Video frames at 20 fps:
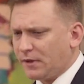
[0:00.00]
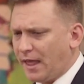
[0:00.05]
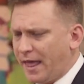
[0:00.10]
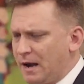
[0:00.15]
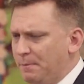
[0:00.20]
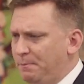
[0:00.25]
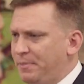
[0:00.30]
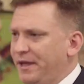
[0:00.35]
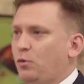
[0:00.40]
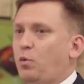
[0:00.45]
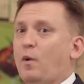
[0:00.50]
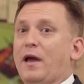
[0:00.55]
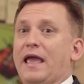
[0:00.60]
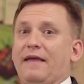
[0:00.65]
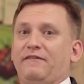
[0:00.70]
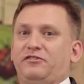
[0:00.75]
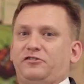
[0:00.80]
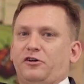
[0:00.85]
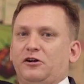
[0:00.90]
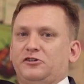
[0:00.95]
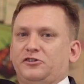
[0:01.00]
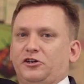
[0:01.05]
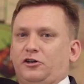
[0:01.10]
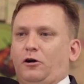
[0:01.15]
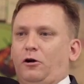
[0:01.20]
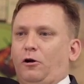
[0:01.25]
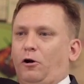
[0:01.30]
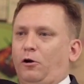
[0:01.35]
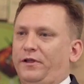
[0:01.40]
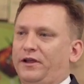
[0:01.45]
a big wave starts to
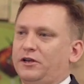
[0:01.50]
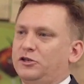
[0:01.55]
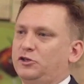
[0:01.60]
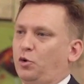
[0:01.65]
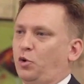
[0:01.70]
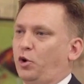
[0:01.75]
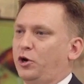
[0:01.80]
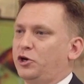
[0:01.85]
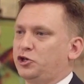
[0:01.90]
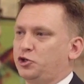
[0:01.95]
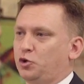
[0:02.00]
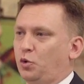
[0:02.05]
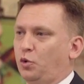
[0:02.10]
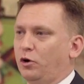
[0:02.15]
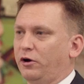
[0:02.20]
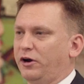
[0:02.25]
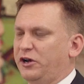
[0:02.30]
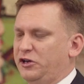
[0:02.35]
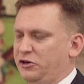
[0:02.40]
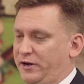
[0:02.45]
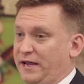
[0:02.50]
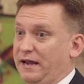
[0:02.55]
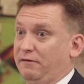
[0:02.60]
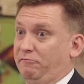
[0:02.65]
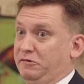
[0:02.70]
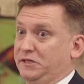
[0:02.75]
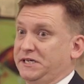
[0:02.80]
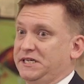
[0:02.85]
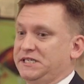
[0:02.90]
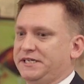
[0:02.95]
curl in towards shore and you get
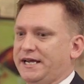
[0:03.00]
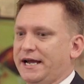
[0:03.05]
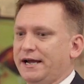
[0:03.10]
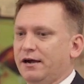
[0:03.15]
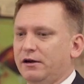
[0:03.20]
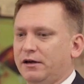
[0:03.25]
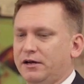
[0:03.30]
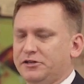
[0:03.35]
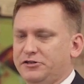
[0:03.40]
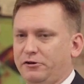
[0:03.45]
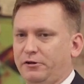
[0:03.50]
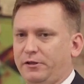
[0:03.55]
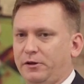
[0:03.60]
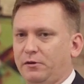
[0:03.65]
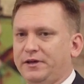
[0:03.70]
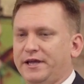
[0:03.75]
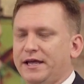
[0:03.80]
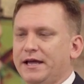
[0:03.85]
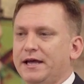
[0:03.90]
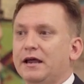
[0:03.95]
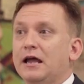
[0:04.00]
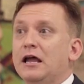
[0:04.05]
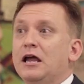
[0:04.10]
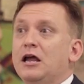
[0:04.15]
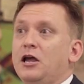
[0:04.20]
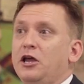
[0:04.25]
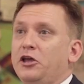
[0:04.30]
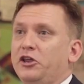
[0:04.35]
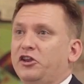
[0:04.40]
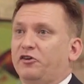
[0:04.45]
really scared because you're a little kid,
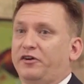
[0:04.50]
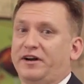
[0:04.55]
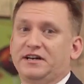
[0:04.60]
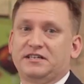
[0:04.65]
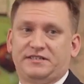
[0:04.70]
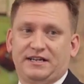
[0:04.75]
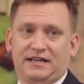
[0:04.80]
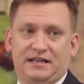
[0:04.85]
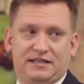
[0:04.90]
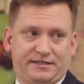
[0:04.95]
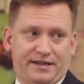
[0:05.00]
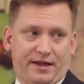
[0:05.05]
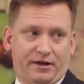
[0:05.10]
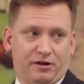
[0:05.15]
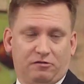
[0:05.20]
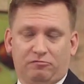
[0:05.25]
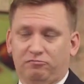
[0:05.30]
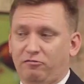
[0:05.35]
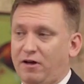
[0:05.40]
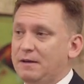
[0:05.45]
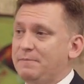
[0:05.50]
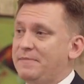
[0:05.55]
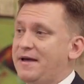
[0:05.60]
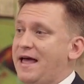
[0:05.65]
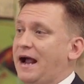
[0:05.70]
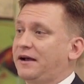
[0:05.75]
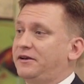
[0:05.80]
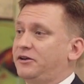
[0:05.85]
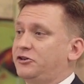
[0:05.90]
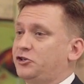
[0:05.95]
your instincts tell you to run
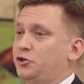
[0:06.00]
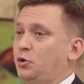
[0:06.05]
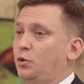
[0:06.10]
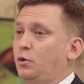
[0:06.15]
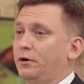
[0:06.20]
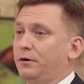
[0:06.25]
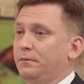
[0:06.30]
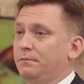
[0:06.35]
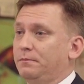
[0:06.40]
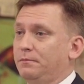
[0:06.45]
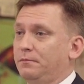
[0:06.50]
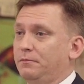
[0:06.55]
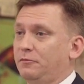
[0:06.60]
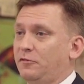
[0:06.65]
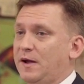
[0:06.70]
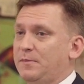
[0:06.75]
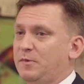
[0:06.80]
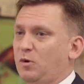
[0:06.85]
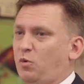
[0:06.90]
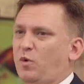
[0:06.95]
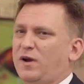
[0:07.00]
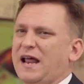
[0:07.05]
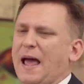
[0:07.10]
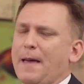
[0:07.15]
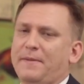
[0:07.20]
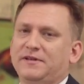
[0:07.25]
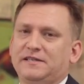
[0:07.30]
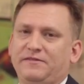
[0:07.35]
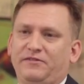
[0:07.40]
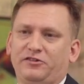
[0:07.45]
back to shore, right? But what
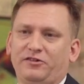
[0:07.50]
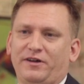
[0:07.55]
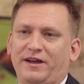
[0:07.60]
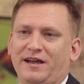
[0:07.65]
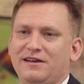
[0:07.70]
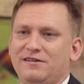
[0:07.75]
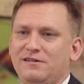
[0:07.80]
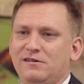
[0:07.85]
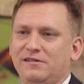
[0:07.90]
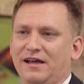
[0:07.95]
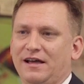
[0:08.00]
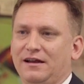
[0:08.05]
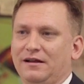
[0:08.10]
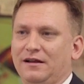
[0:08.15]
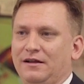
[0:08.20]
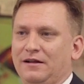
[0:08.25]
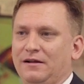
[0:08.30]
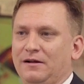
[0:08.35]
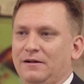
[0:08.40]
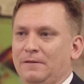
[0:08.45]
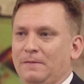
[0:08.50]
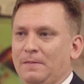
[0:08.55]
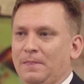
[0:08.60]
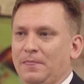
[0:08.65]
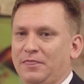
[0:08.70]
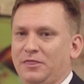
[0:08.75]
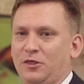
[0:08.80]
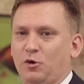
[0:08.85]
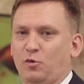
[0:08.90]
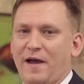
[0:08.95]
happens if you try and do that?
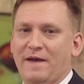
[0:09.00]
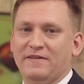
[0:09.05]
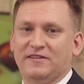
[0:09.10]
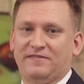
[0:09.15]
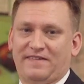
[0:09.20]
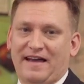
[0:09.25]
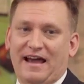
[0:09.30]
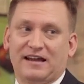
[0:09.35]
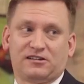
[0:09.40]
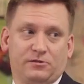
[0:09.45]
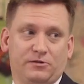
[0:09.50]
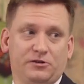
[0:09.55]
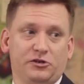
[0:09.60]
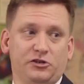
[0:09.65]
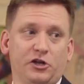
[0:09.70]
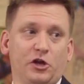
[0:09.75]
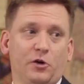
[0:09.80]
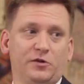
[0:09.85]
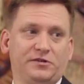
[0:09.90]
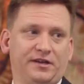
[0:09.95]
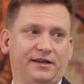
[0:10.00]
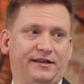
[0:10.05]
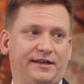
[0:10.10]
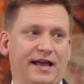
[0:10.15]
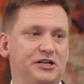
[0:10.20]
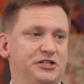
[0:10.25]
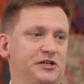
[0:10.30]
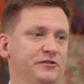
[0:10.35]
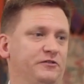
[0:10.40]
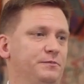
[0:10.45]
The wave's faster than you. It's going to
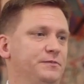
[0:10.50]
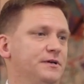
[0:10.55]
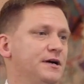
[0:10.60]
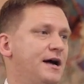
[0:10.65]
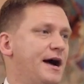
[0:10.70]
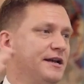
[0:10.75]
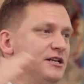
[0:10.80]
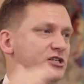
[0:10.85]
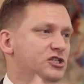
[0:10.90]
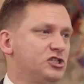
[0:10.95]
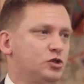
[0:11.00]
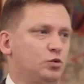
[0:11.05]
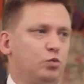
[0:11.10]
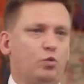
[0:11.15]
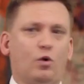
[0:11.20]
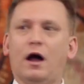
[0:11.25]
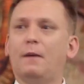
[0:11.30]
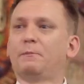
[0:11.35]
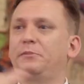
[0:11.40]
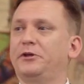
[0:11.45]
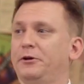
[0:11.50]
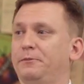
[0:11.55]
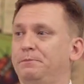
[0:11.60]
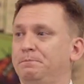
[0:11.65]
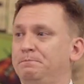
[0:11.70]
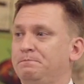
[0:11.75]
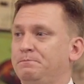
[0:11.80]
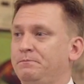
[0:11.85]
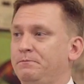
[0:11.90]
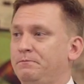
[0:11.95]
catch you from behind and swamp you.
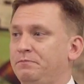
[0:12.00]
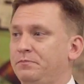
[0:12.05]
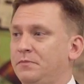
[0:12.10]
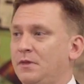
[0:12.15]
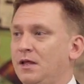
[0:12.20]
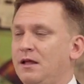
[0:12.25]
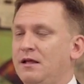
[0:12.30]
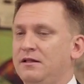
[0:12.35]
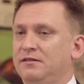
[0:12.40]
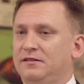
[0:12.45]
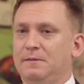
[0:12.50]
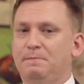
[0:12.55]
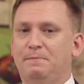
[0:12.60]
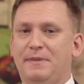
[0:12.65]
The